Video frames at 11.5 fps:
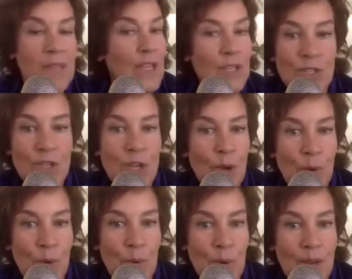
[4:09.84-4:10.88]

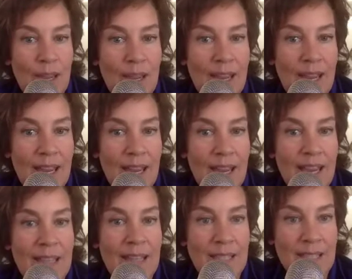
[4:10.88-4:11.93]
So
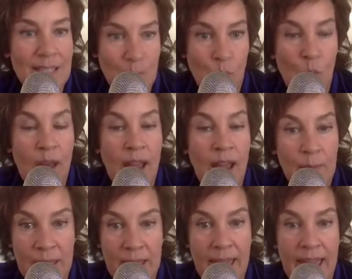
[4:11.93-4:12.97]
it's what I
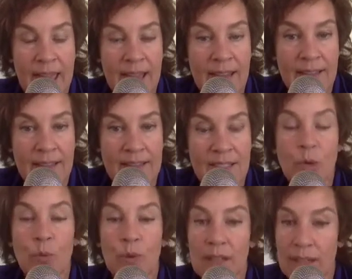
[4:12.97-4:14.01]
began to
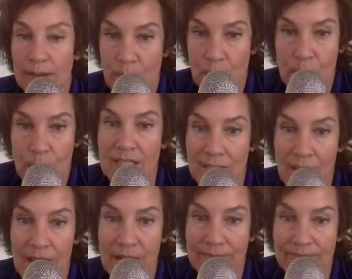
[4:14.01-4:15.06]
really focus
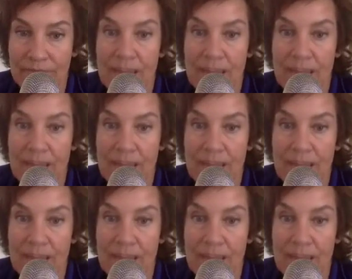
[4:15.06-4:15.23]
on,